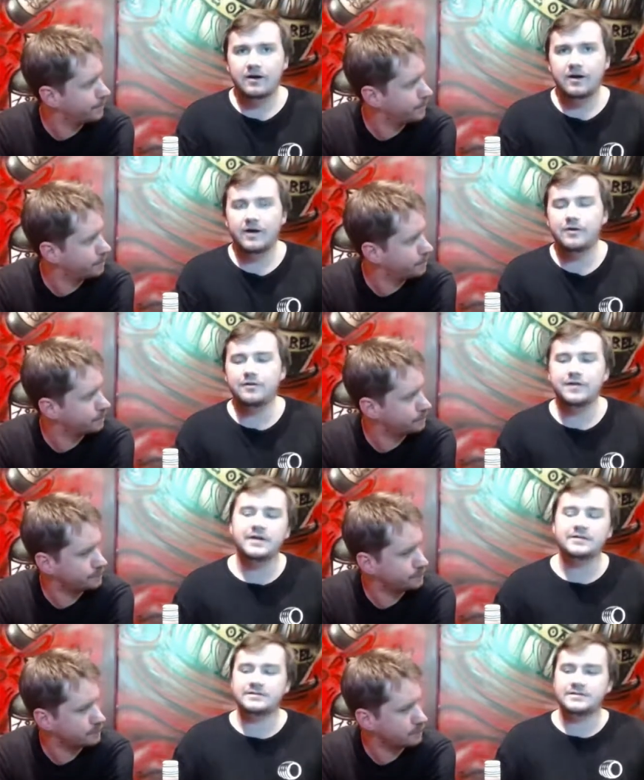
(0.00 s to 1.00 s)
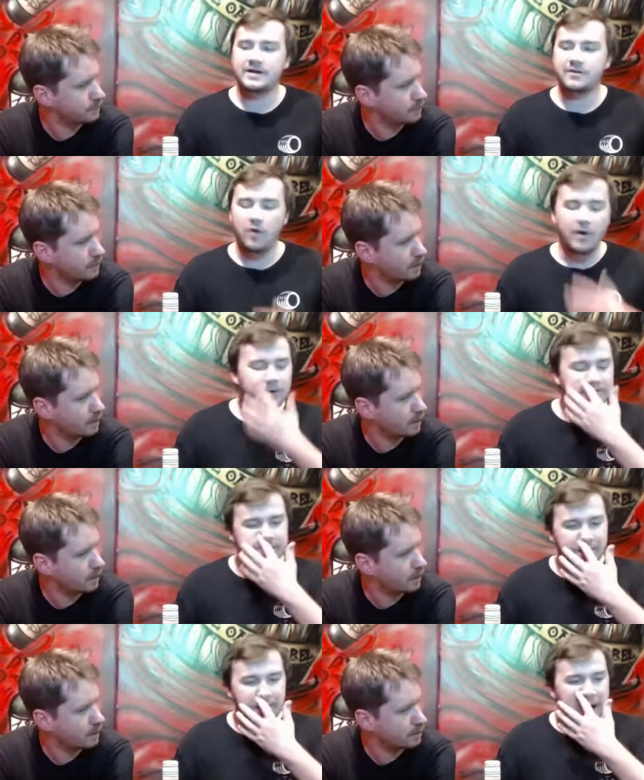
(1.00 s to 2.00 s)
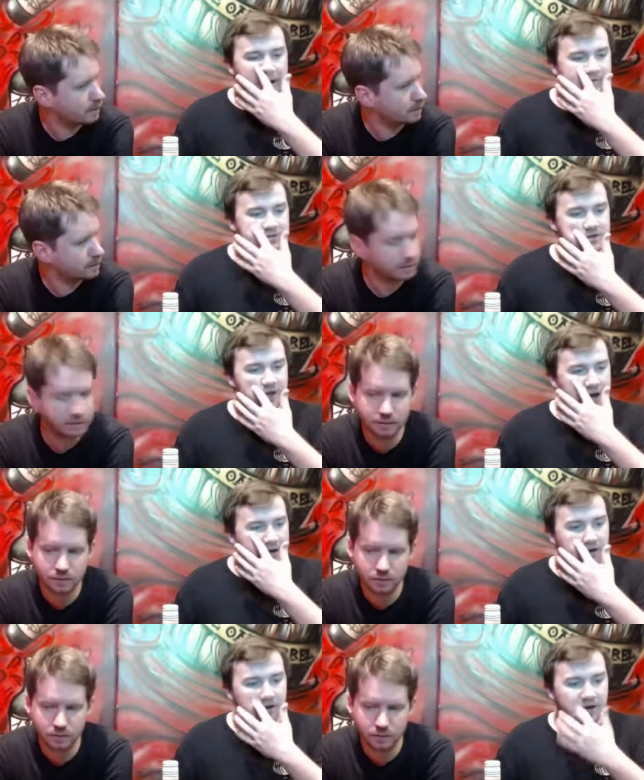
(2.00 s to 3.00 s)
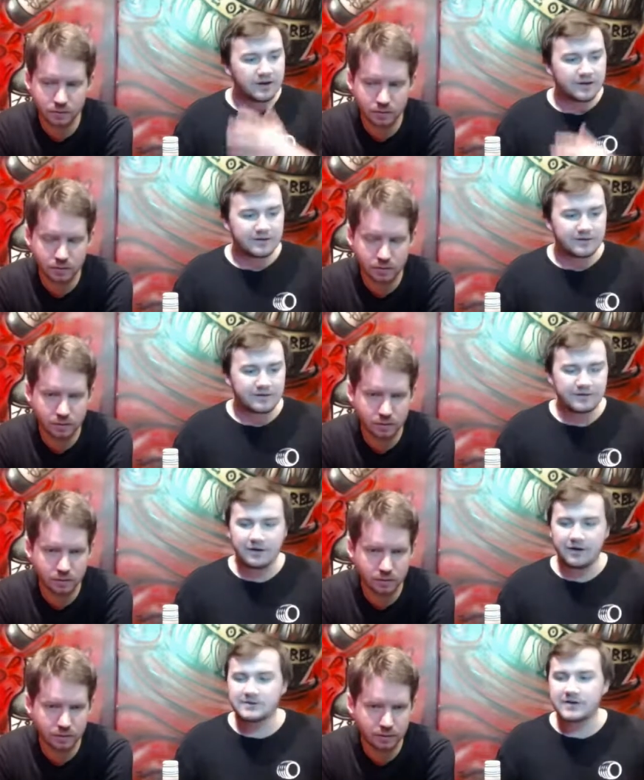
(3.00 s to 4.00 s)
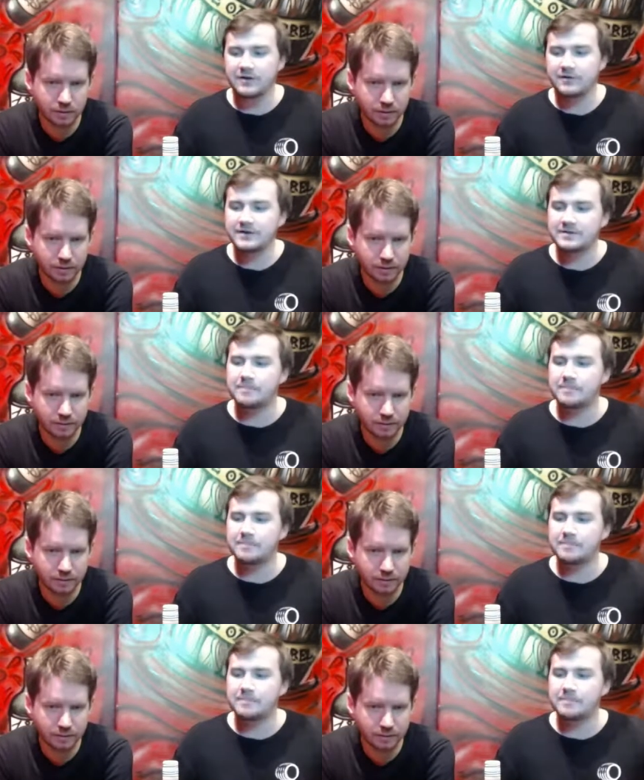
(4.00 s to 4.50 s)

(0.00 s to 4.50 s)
Speaker 1: I don't think it's it quite works in that way of just like, you know, I don't think it's a